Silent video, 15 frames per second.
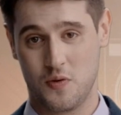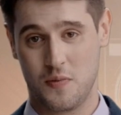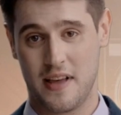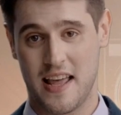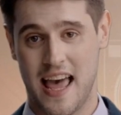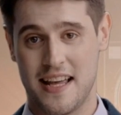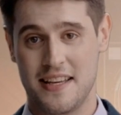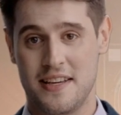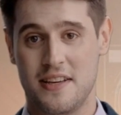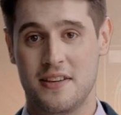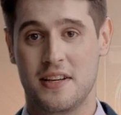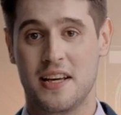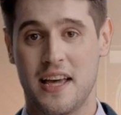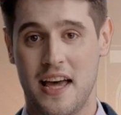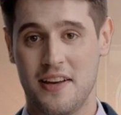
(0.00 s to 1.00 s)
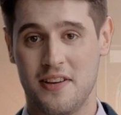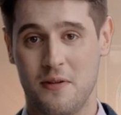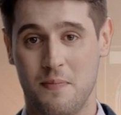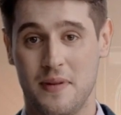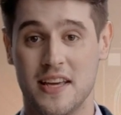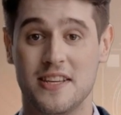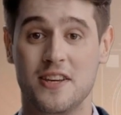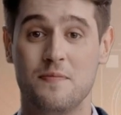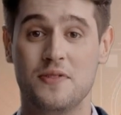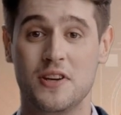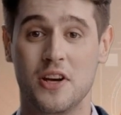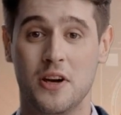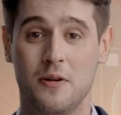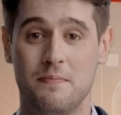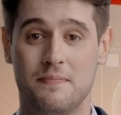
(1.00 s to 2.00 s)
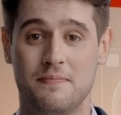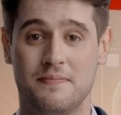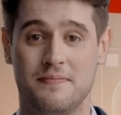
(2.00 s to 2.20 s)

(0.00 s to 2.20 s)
would be headed in the near to medium term.